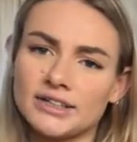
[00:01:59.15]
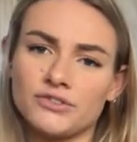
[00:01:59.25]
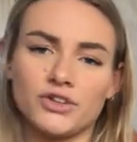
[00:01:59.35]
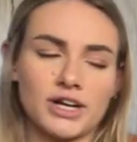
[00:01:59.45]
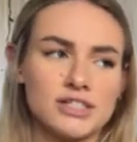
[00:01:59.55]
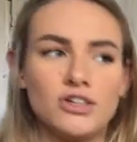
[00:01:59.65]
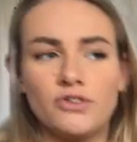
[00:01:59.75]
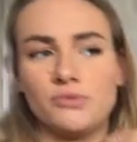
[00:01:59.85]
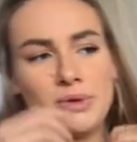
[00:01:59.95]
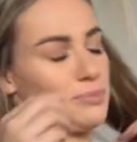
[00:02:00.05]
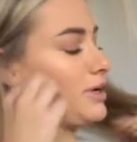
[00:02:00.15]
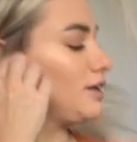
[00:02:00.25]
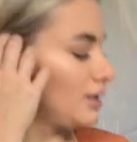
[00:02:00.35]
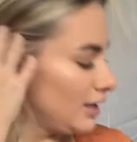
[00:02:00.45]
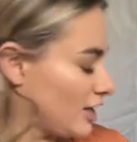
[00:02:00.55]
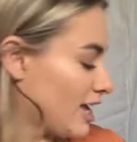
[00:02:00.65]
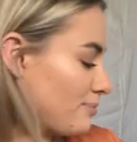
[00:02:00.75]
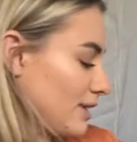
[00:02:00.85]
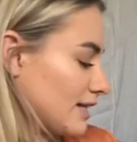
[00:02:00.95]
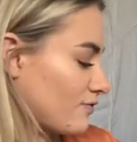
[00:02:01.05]
if you guys remember.
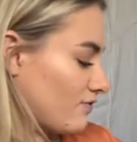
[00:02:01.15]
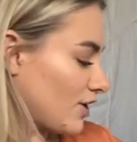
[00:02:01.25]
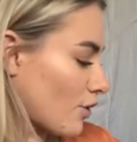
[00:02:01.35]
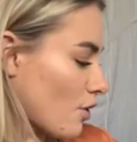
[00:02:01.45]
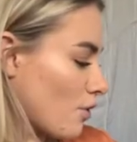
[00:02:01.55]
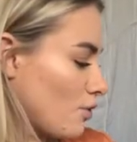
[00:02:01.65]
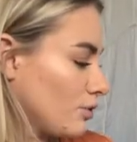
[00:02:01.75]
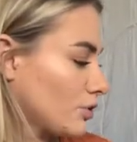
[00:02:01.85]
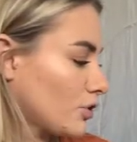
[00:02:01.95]
But the Ferro,